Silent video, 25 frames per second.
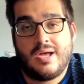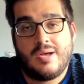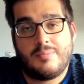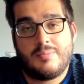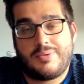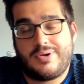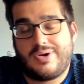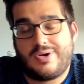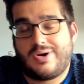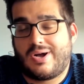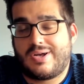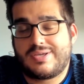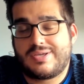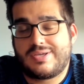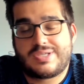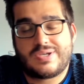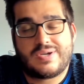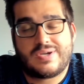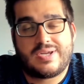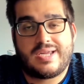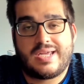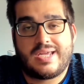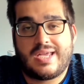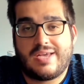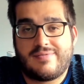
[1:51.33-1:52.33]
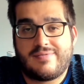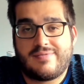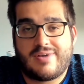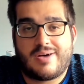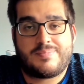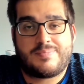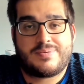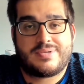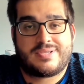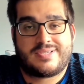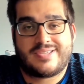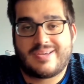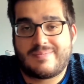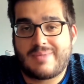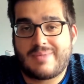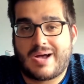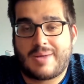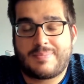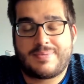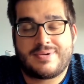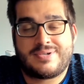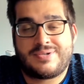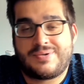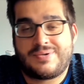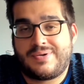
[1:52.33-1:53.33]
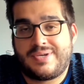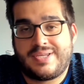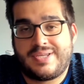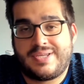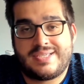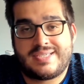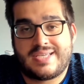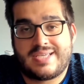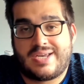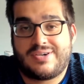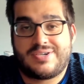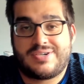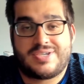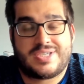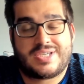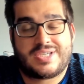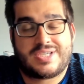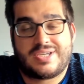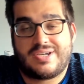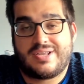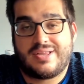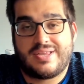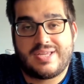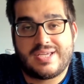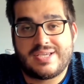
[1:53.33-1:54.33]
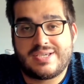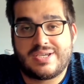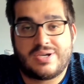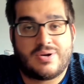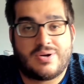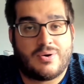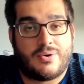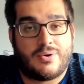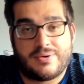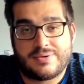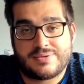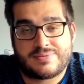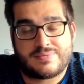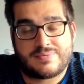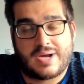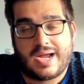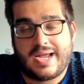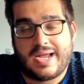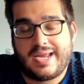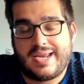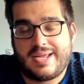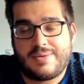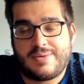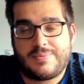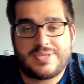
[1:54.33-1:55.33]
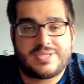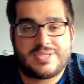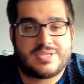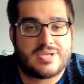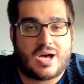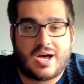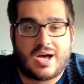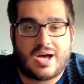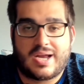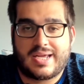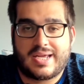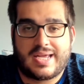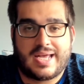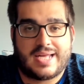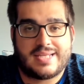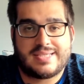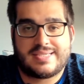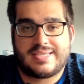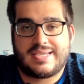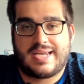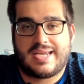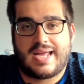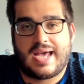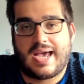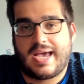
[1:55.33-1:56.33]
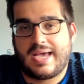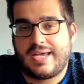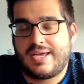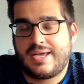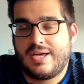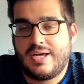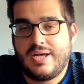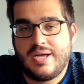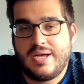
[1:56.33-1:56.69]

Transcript: But you're also going to give up some opportunities that are just going to lead to goals, right? And we saw it again today.